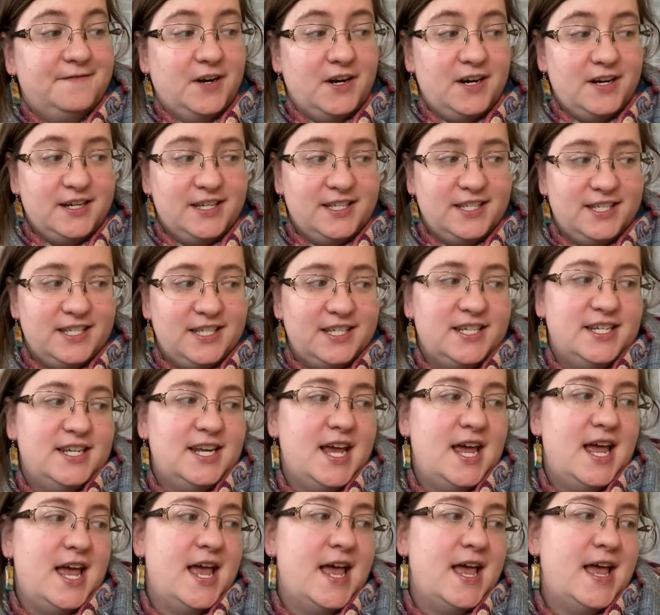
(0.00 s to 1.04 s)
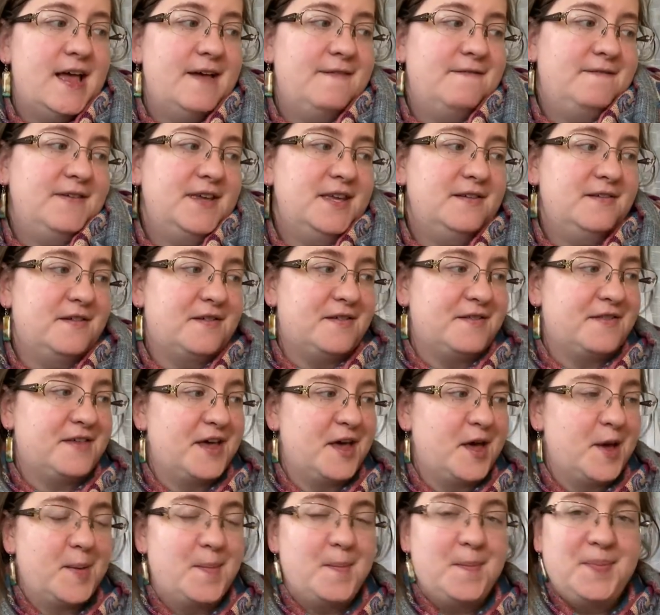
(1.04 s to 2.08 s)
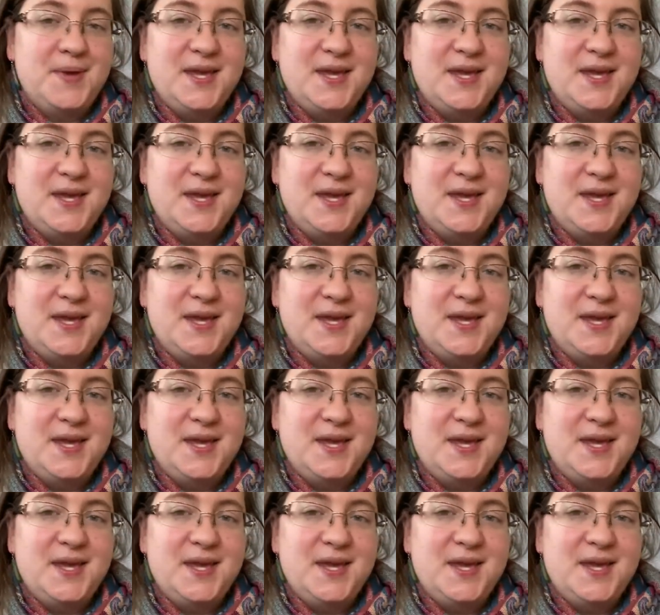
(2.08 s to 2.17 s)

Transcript: first, feel the